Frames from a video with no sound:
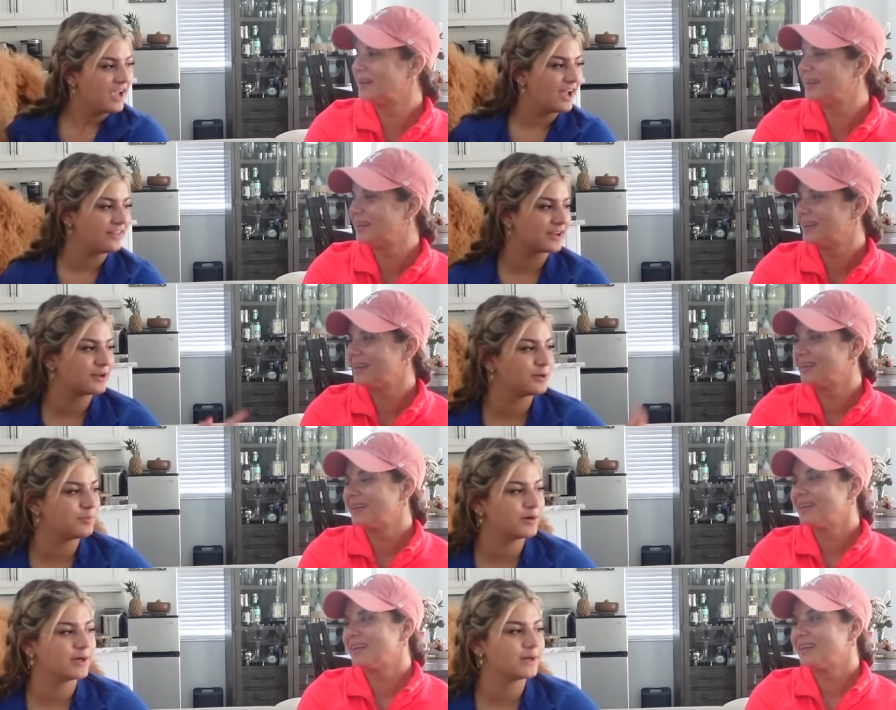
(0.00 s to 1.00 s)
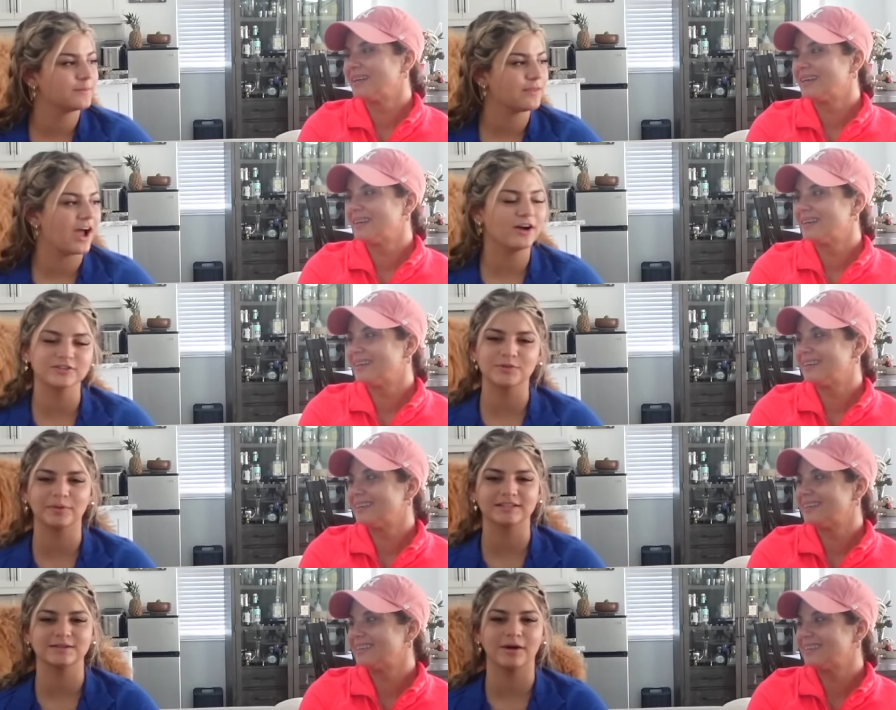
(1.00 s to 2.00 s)
Speaker 1: And then Cooper, I also
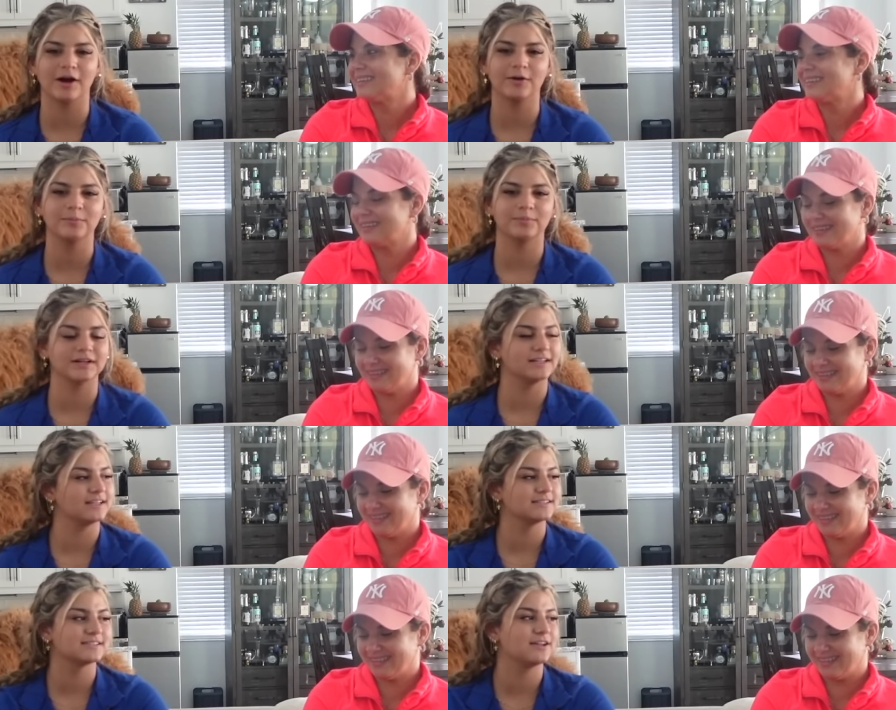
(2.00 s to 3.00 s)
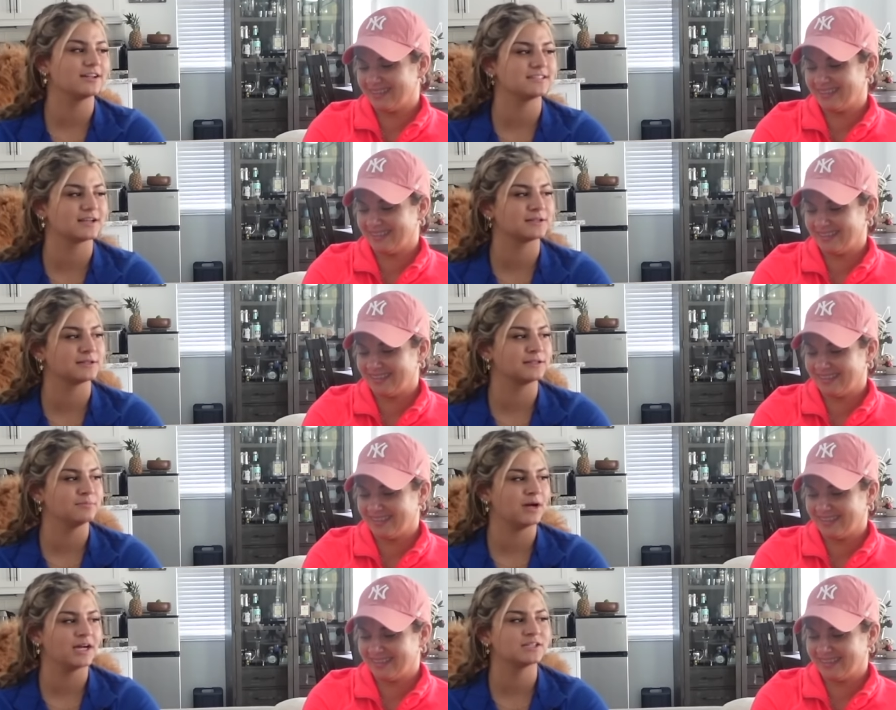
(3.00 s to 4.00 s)
picked him out, but it's not technically
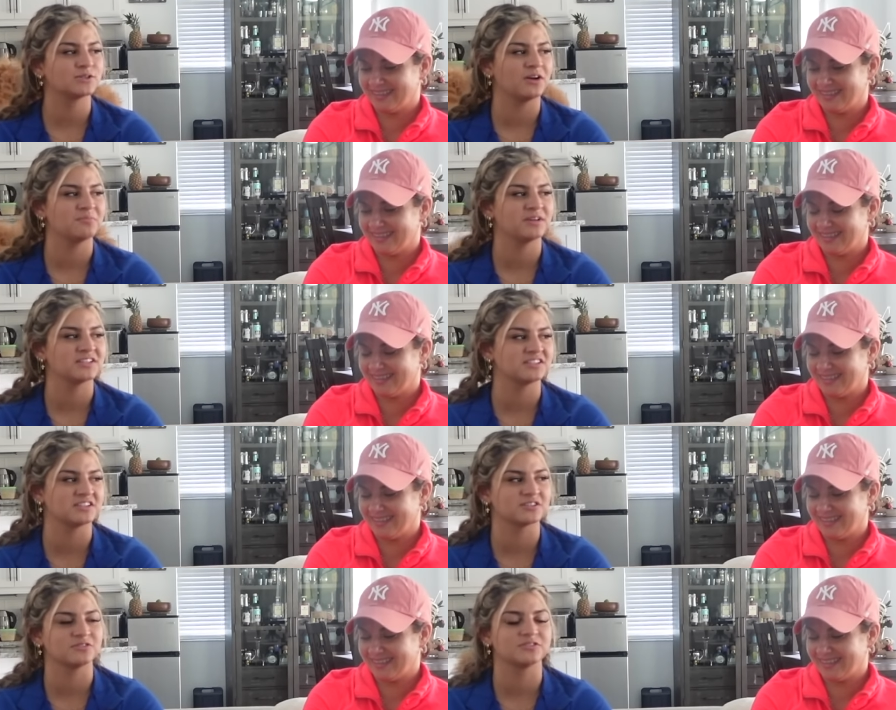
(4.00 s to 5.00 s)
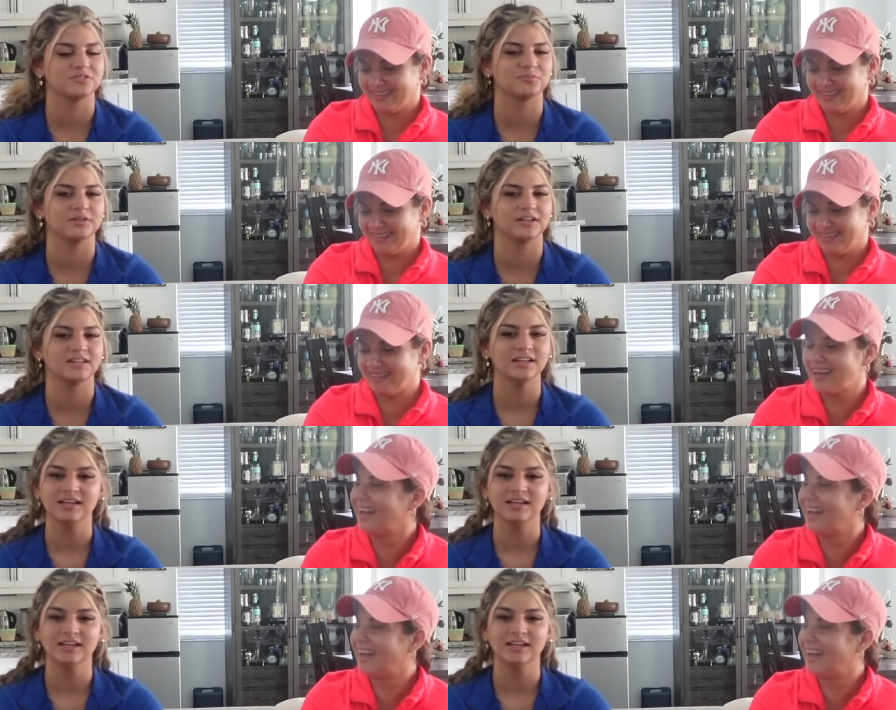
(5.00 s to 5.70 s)
mine, so I'm his sister too, but